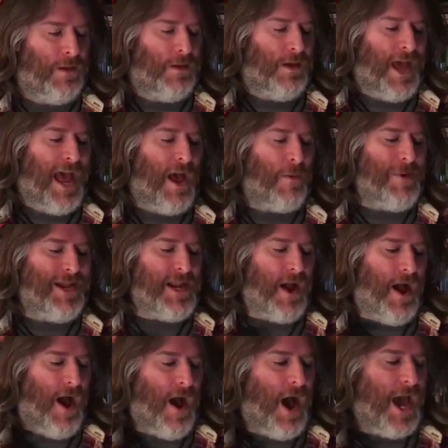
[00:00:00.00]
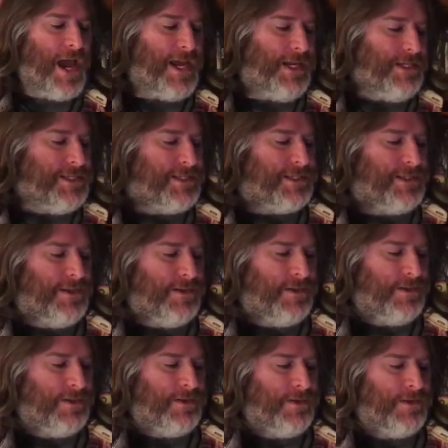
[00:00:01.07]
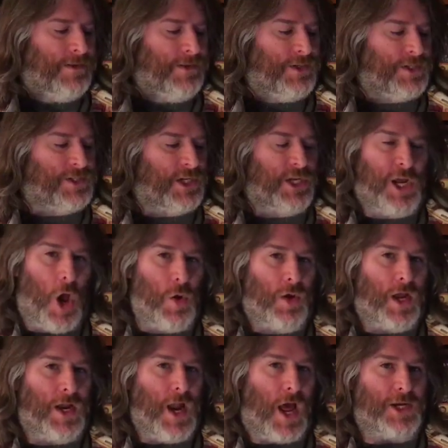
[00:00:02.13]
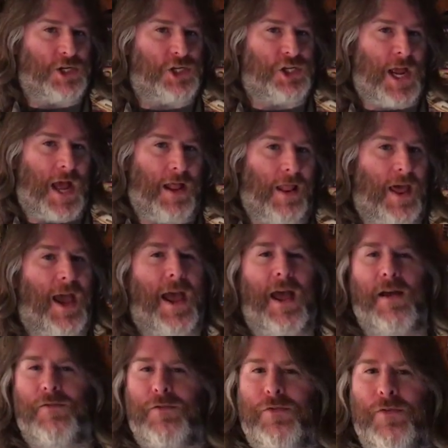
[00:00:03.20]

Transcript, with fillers: How many eyes does a coconut shell have?